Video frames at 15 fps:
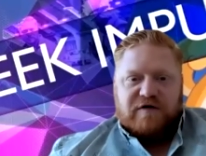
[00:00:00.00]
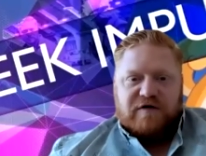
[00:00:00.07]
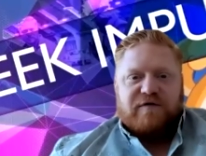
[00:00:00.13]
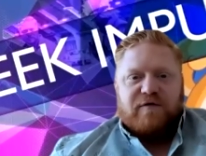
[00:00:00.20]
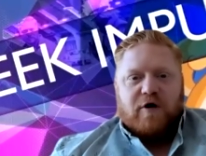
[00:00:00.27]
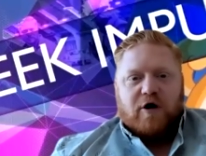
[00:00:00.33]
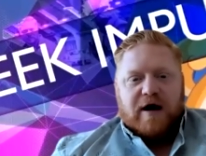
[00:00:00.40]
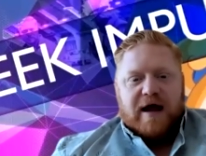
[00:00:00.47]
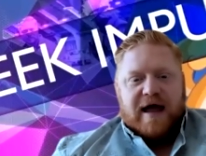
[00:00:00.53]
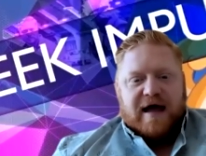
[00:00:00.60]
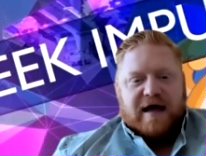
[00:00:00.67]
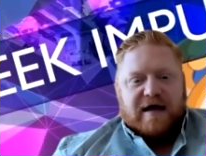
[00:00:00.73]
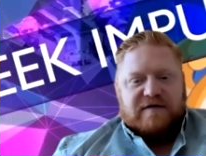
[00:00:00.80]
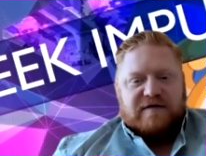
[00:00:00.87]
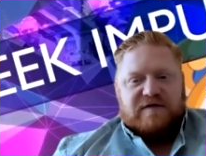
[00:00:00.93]
as far
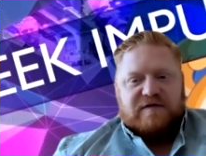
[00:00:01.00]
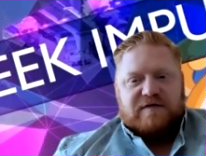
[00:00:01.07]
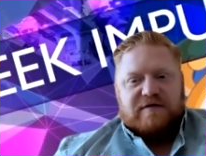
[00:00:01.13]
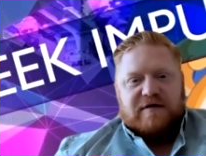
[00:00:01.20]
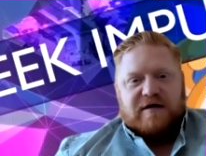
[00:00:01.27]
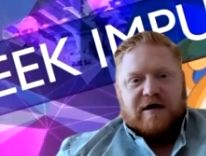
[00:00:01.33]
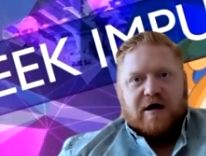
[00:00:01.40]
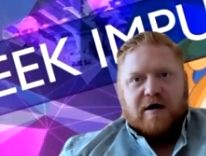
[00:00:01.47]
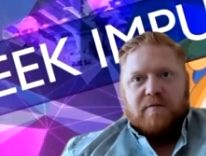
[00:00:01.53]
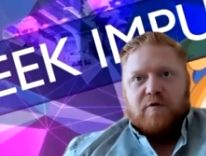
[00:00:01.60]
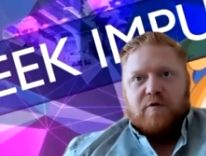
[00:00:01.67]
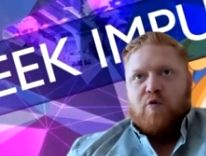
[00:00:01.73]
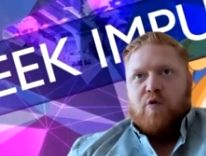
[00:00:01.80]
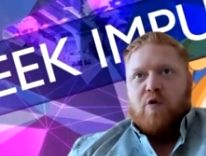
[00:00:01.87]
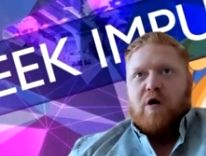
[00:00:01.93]
as
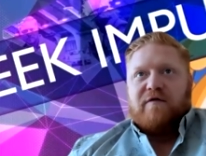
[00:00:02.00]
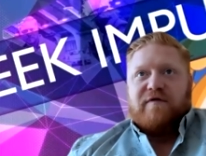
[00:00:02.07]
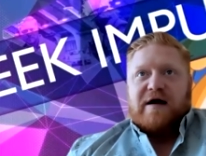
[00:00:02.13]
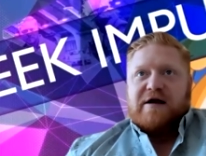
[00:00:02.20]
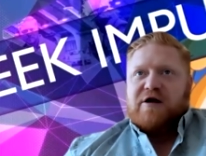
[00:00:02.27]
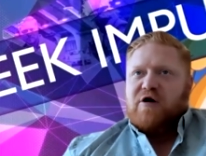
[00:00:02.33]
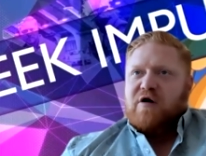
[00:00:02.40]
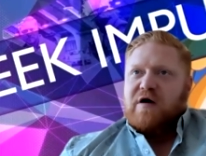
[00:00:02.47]
qualifying?